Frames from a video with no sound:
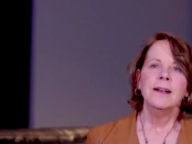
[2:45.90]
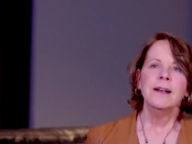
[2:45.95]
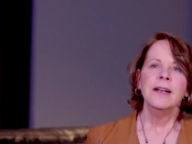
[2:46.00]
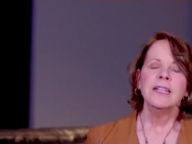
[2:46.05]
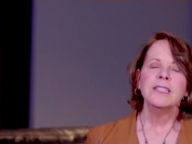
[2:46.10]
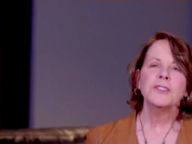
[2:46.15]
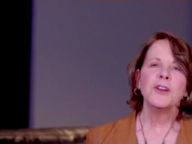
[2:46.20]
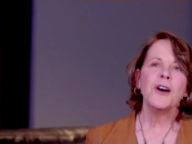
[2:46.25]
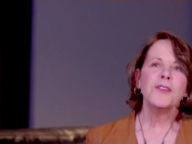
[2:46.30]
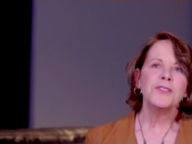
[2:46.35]

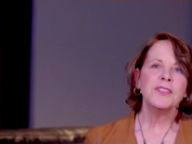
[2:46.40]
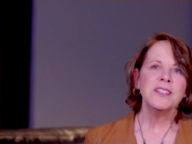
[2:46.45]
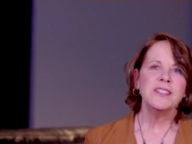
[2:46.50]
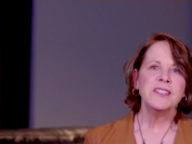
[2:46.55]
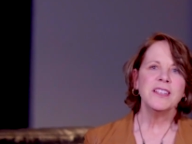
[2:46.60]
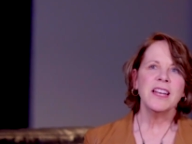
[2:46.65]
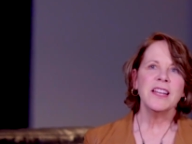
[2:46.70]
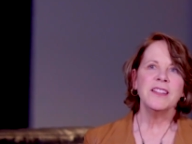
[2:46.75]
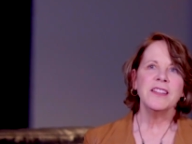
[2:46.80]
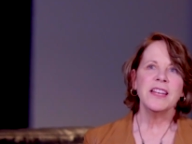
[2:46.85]
It's often
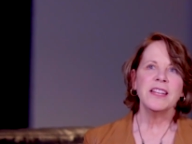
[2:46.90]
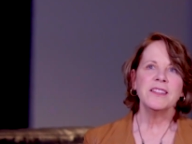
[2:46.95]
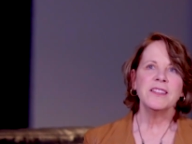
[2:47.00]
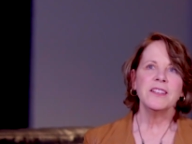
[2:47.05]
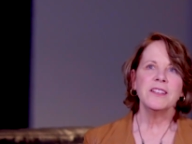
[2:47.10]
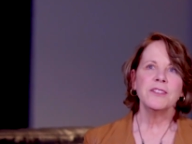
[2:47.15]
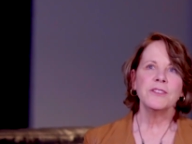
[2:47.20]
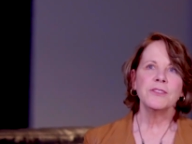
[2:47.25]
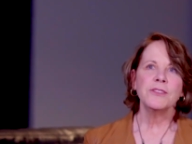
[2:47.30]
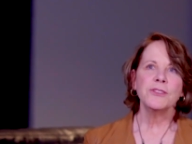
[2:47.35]
said that
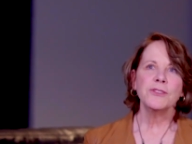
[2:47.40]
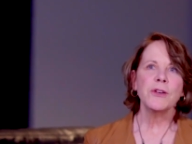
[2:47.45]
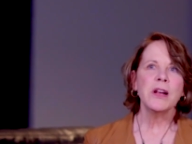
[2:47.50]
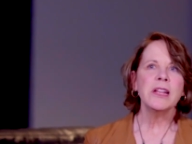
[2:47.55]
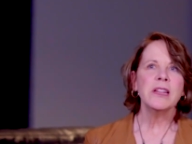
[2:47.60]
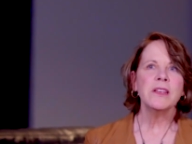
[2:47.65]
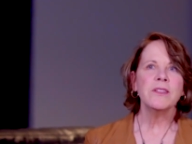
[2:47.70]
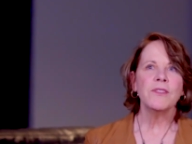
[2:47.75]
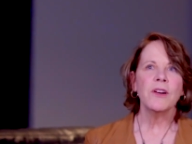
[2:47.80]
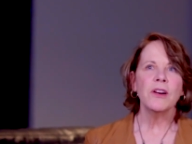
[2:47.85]
the
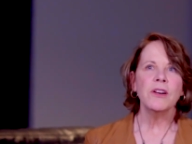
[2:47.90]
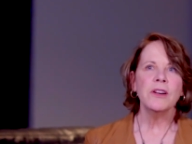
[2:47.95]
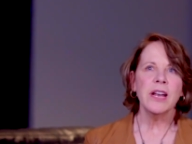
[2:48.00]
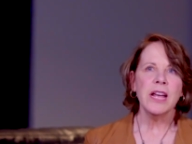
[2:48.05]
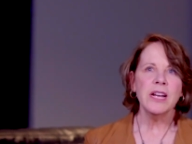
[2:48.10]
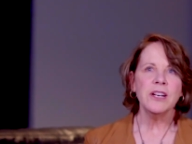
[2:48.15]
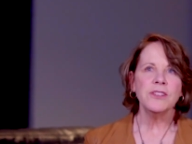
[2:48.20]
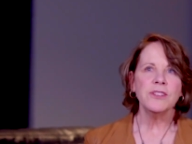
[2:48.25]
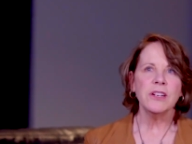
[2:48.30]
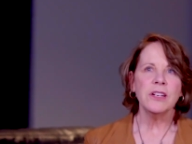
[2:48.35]
strength of our
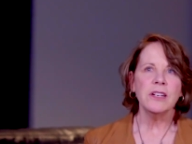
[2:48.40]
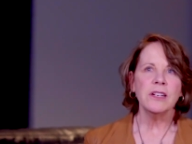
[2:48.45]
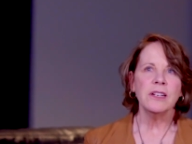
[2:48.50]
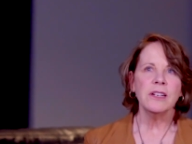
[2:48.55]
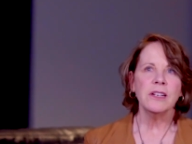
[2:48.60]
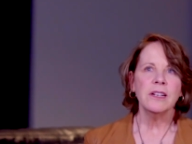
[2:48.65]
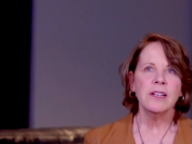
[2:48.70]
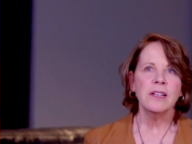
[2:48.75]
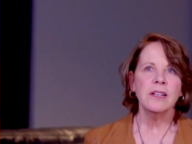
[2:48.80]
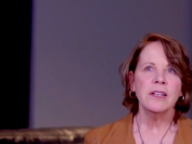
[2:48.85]
nation
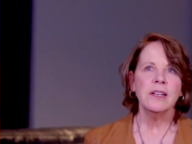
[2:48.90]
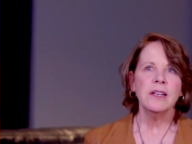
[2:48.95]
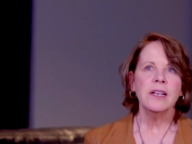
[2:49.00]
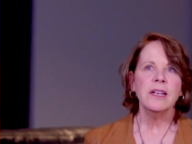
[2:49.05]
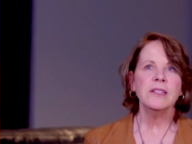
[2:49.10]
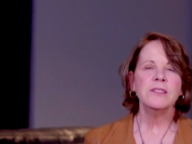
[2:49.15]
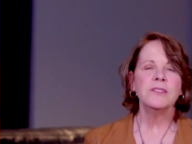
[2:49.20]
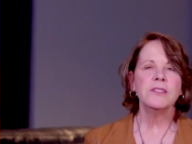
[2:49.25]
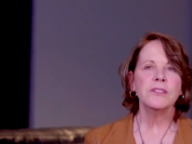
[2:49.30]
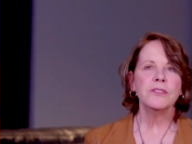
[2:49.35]
is the